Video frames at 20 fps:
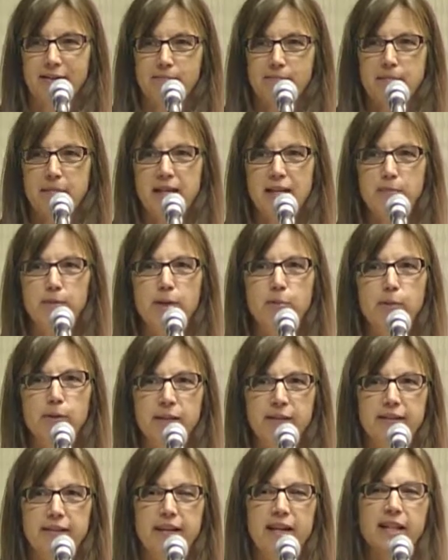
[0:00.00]
Many people
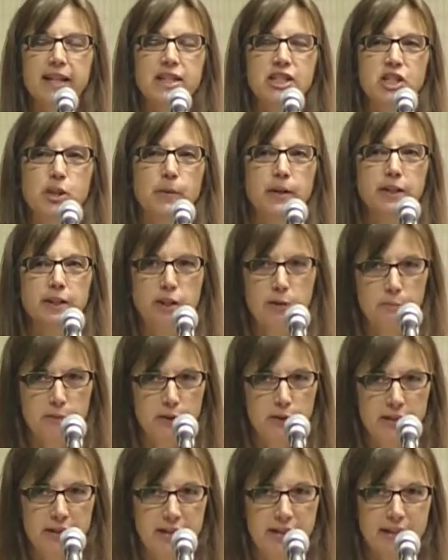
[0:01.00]
in the LHON
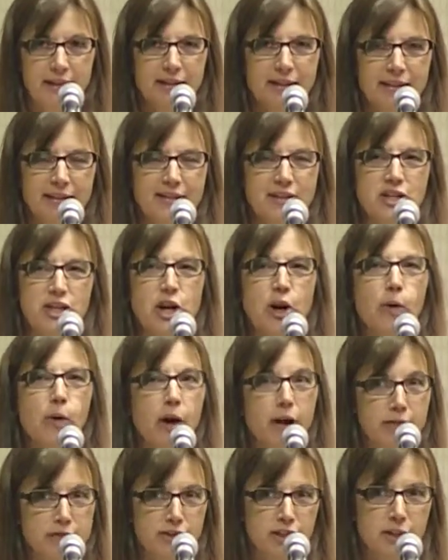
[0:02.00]
community know
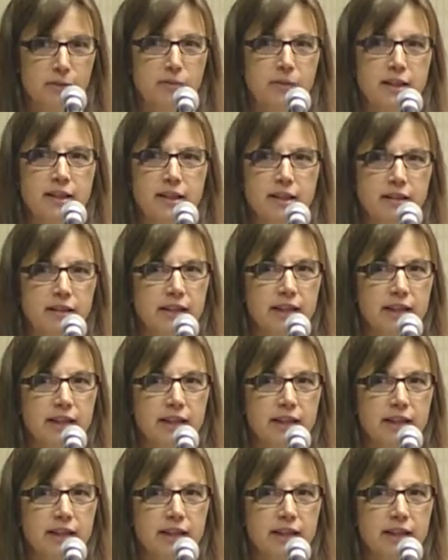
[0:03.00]
of Jim Leader.